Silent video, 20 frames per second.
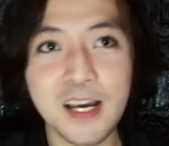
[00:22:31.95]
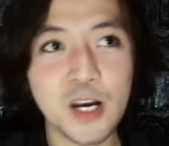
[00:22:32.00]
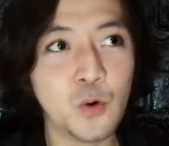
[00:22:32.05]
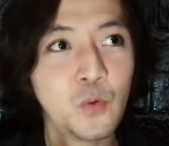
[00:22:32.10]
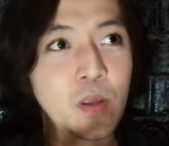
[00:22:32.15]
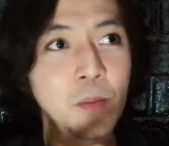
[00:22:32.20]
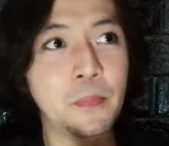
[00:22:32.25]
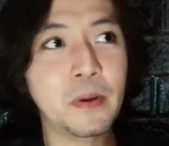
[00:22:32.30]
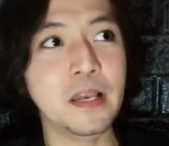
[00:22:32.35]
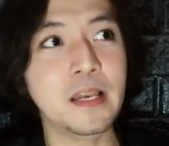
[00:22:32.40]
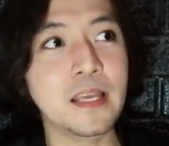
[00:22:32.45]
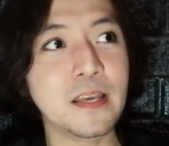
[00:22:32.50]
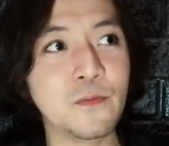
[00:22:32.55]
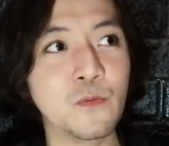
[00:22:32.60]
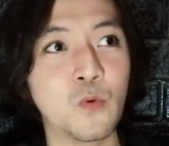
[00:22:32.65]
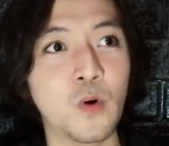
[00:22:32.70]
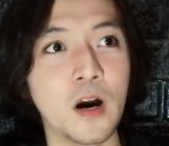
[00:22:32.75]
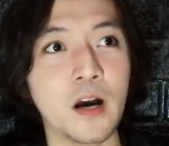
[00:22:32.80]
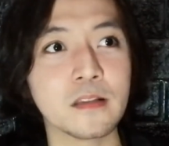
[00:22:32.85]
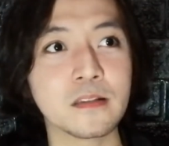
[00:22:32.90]
We believe
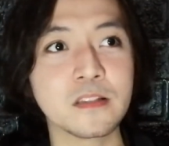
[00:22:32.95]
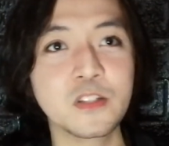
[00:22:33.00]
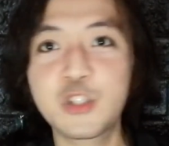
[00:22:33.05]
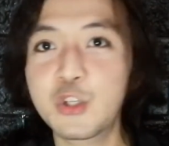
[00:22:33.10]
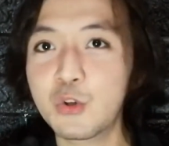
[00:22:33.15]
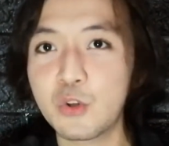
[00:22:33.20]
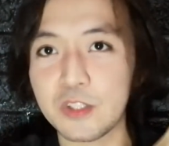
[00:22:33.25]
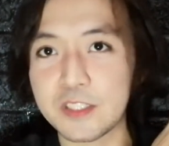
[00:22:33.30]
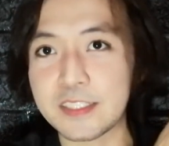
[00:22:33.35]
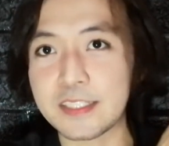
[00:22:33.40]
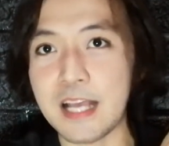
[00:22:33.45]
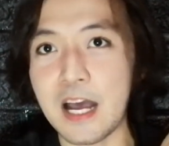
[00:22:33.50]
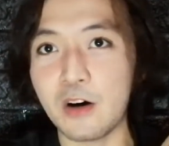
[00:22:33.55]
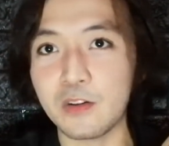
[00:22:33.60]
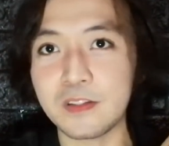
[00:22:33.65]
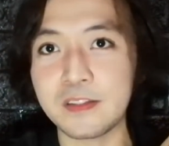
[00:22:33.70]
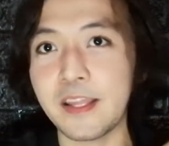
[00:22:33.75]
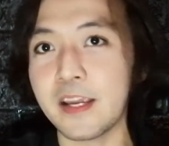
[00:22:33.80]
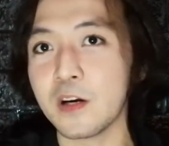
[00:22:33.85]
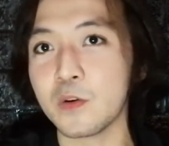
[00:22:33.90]
what news
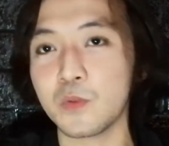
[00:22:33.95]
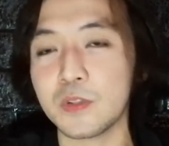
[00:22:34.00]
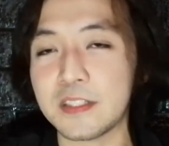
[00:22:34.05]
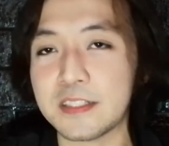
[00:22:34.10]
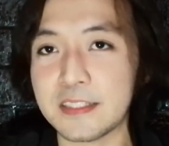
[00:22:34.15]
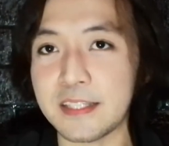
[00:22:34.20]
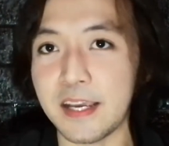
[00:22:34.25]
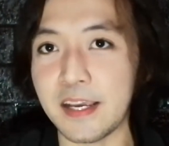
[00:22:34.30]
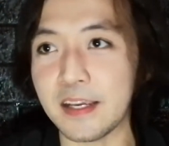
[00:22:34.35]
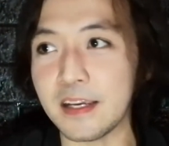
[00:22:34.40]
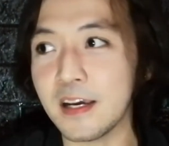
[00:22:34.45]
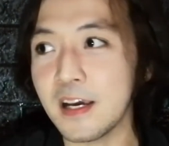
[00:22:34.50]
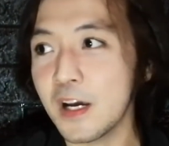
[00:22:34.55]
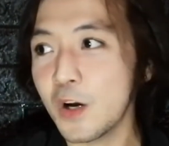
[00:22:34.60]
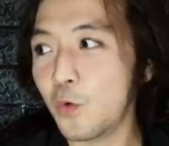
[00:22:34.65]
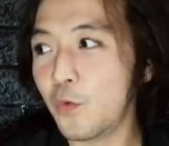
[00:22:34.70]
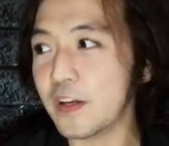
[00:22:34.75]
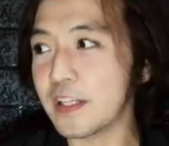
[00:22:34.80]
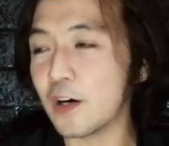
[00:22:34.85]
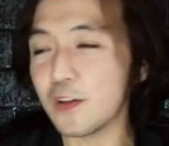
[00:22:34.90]
out there would say
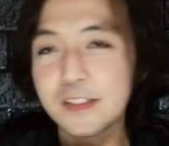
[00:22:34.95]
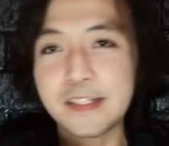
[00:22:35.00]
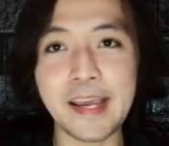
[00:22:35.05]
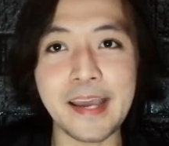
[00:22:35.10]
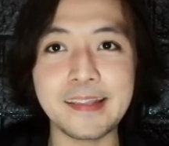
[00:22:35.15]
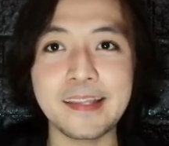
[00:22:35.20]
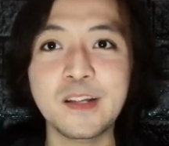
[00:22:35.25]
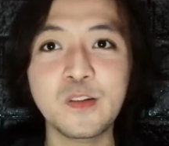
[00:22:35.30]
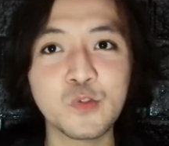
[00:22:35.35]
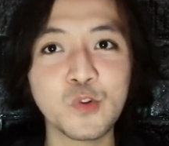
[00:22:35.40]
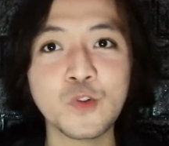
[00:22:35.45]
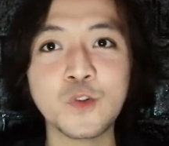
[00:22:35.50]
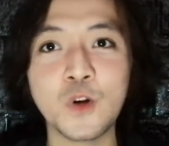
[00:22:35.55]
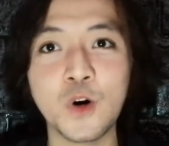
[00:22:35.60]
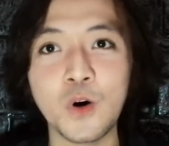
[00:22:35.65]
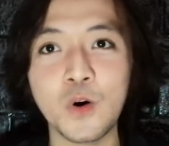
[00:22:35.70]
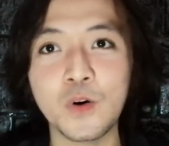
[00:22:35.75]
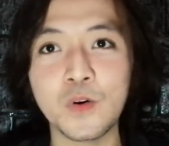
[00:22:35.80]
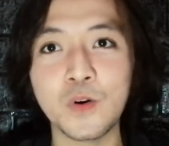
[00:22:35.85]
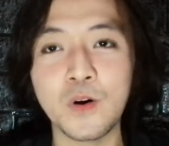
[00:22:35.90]
without getting to
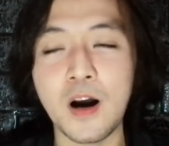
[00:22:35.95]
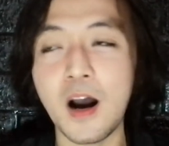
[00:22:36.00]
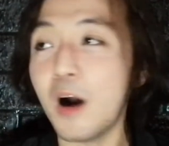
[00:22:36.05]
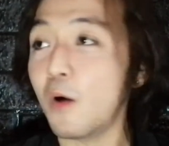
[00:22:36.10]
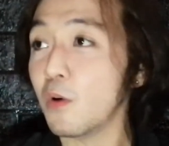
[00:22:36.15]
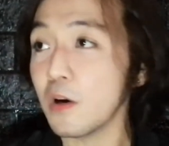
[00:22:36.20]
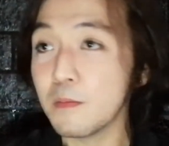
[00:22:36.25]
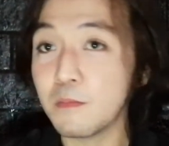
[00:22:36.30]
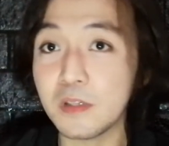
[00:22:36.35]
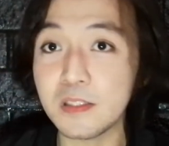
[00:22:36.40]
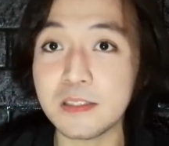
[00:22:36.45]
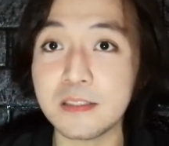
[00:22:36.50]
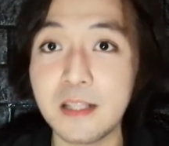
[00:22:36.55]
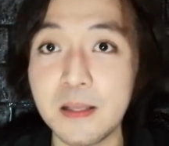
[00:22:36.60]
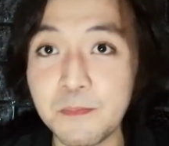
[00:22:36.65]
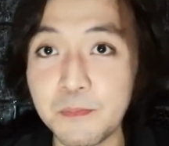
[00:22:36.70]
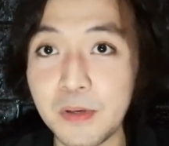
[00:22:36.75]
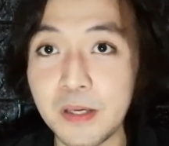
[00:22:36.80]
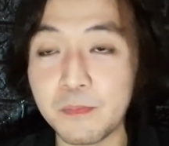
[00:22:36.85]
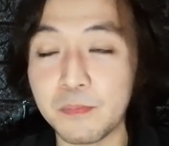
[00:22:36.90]
know our
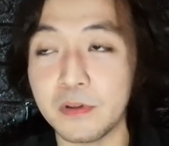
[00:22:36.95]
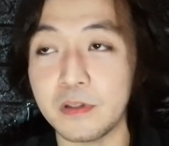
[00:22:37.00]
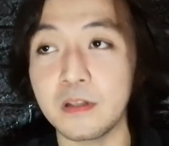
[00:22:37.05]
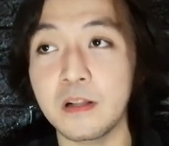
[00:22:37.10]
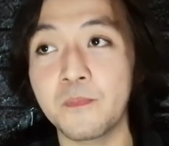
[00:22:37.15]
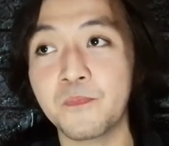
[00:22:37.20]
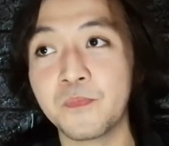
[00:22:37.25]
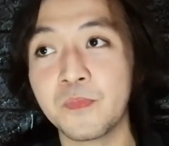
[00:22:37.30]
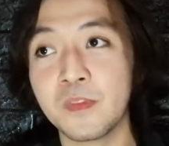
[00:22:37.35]
Muslim people.